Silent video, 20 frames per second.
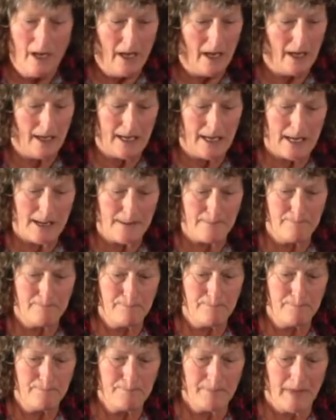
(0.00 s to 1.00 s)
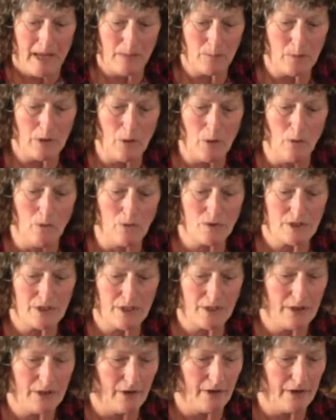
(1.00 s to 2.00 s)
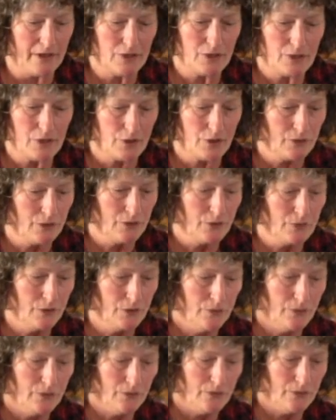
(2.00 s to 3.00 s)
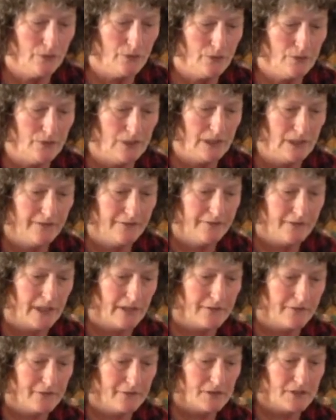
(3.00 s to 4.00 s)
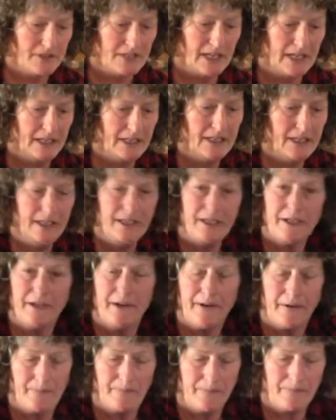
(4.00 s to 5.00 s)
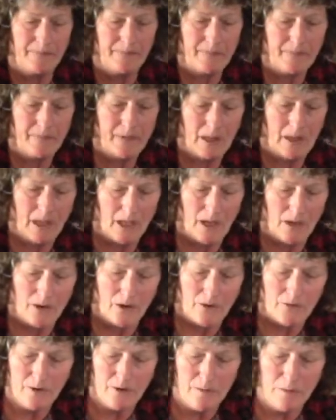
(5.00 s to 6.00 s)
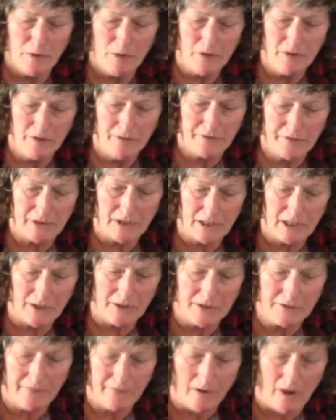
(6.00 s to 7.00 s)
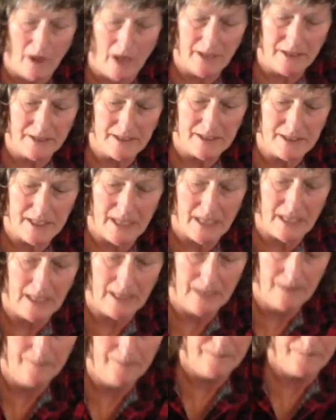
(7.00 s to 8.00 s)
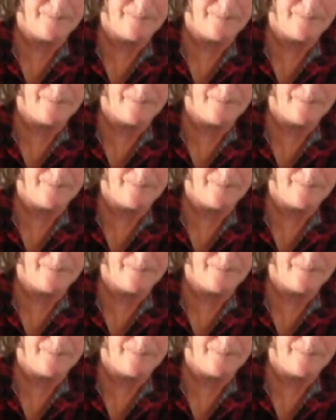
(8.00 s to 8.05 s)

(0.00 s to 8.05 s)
And we're also going to lift that for a second, remove the little dividers here